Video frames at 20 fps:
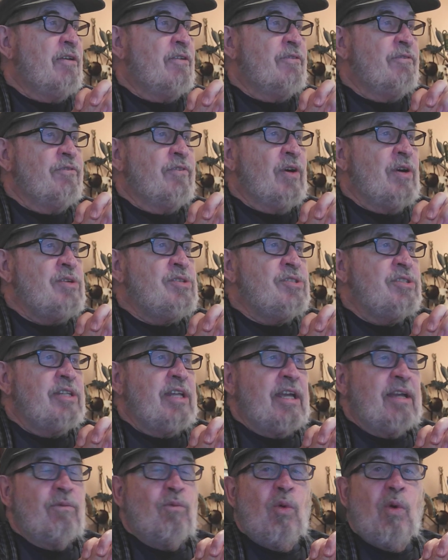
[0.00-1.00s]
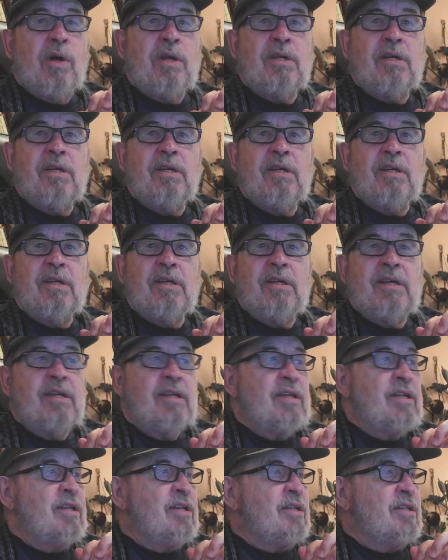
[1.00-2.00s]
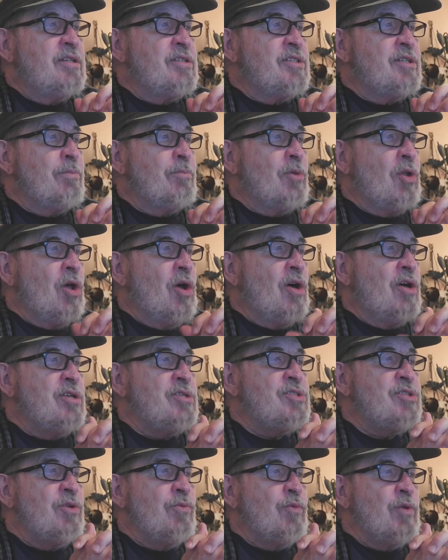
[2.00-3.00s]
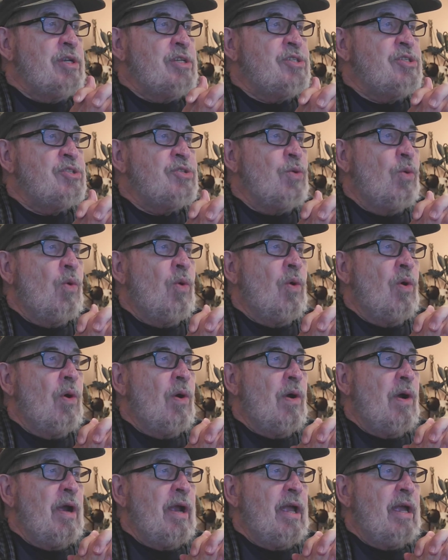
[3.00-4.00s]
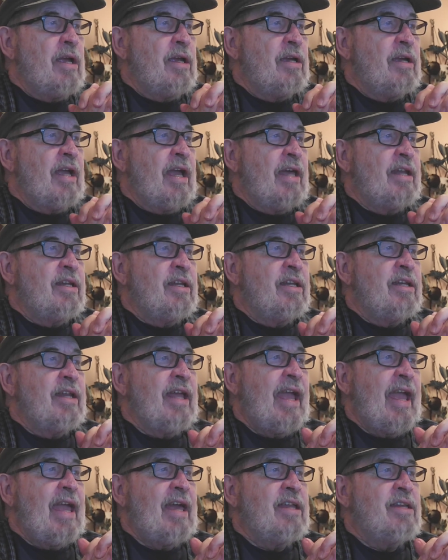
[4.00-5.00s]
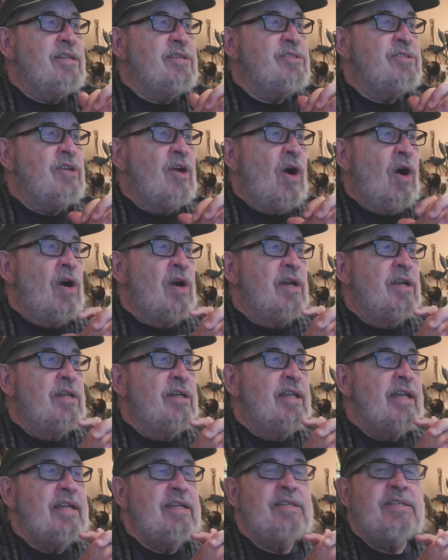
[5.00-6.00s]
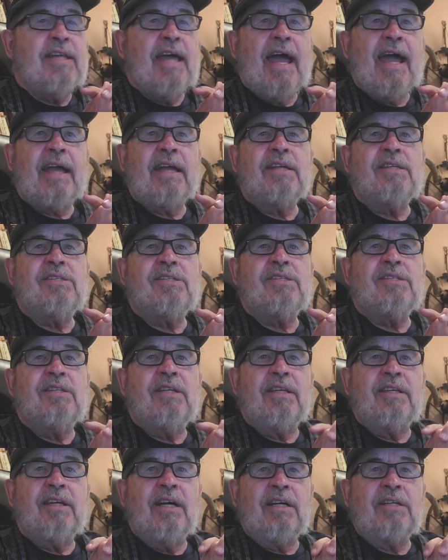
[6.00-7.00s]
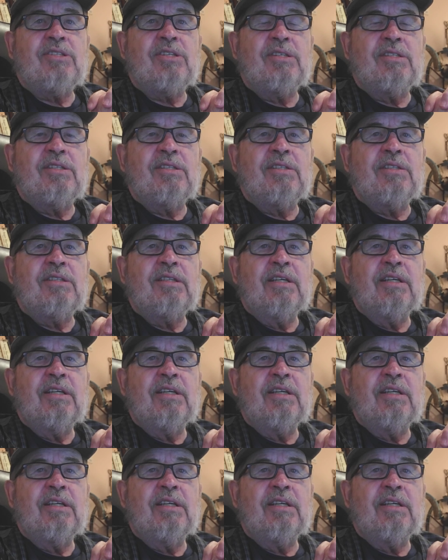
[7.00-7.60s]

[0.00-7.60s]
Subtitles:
First, they want some laws to restore and enhance R&D tax deductions.